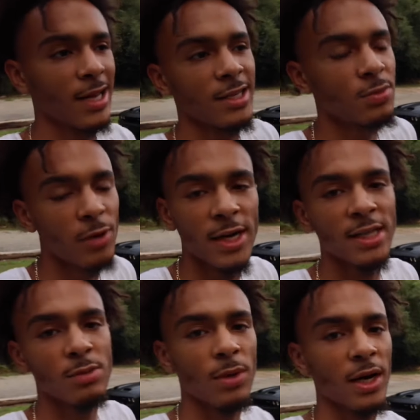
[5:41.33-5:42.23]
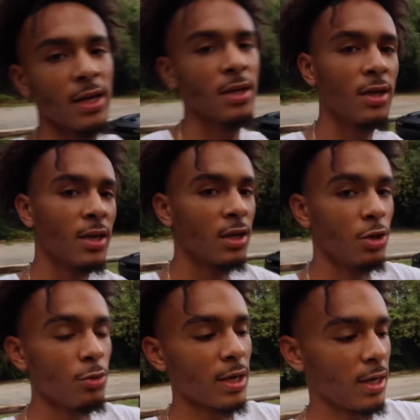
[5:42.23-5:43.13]
springs, but
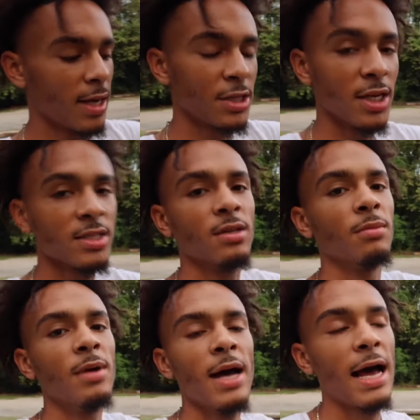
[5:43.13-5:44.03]
you can adjust them.